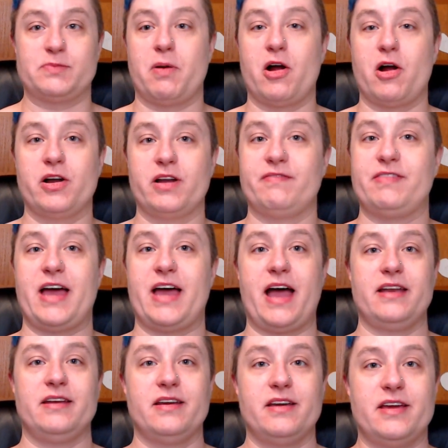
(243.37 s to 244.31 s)
part of
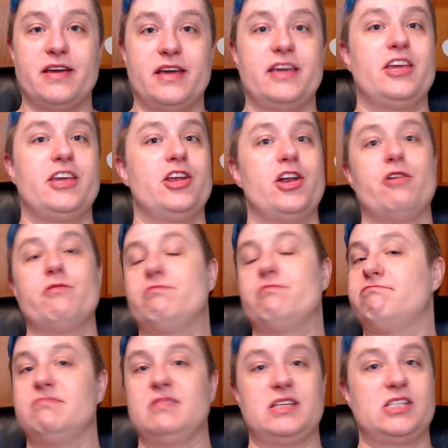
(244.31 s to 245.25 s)
that, you know,
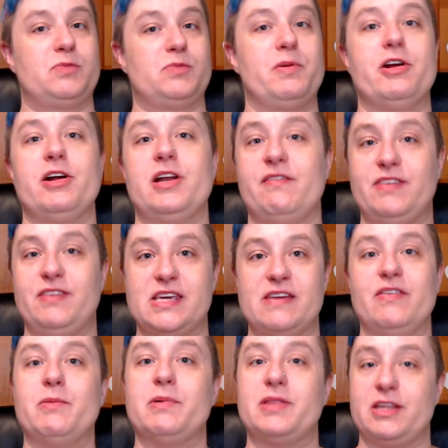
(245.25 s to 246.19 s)
spirit of
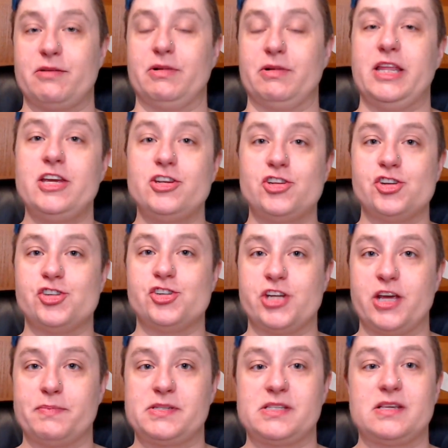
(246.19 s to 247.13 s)
giving within
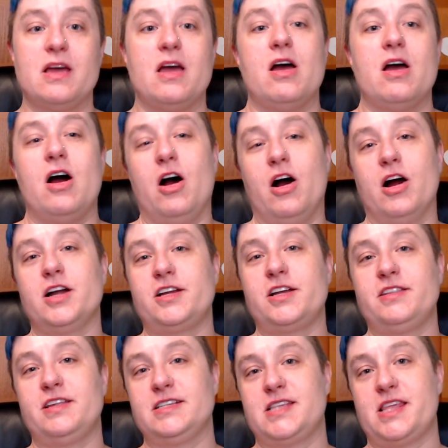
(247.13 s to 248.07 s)
relationships aren't
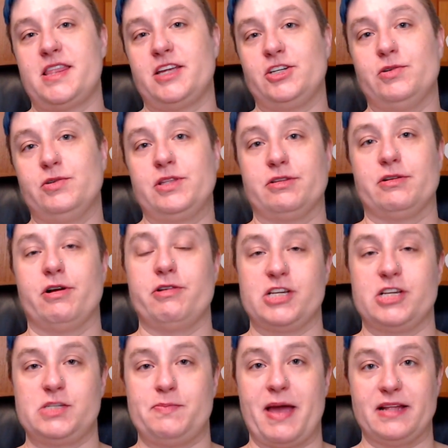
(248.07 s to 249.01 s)
things that they do at their own
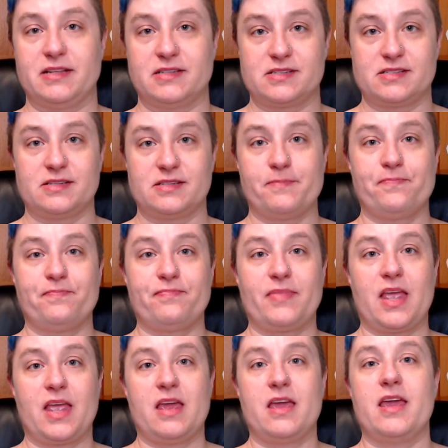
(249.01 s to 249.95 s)
expense.
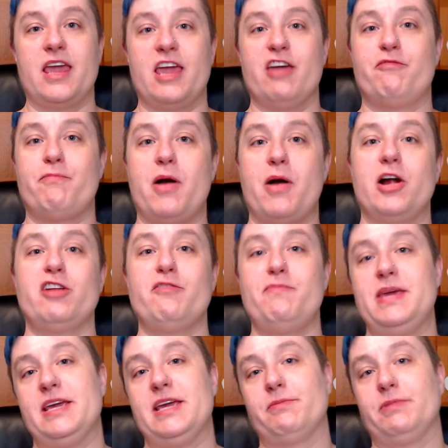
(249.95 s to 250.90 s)
If part of
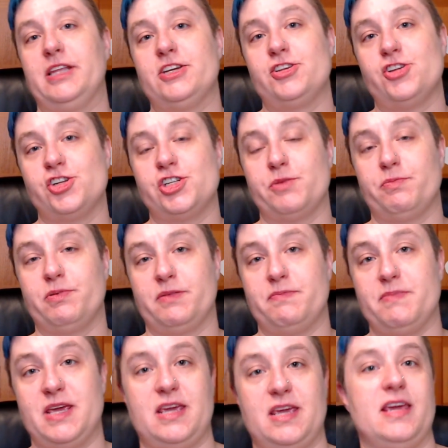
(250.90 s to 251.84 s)
being in relationship with
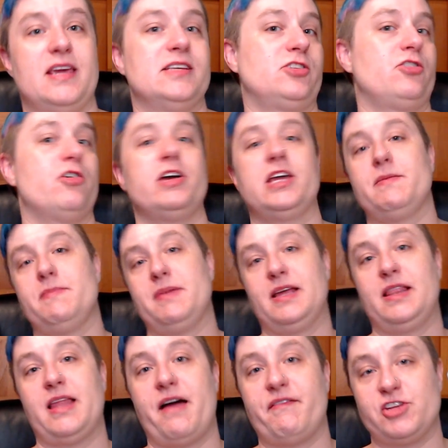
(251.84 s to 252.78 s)
me is cooking me a
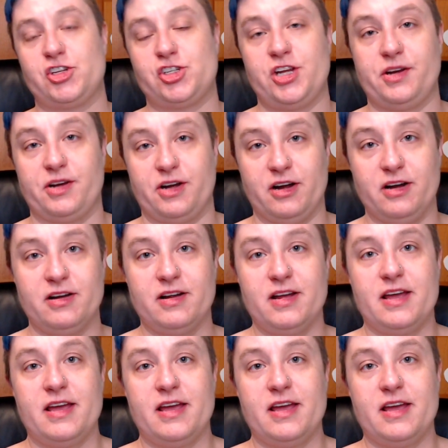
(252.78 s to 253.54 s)
lavish dinner,